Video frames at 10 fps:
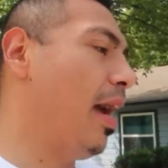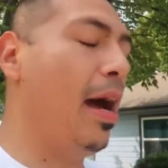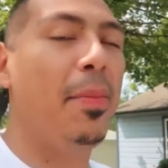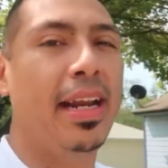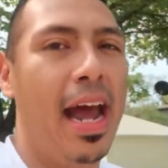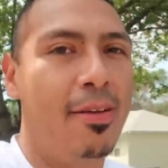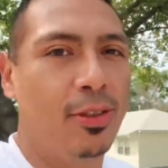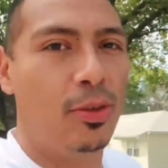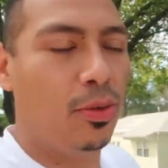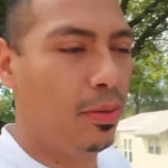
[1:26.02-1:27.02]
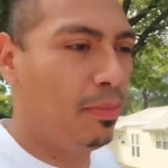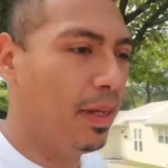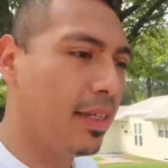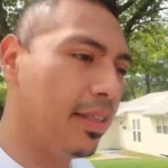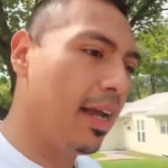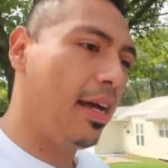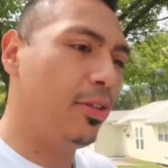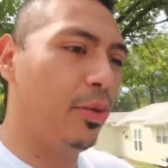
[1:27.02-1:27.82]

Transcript: I might have to, because the guys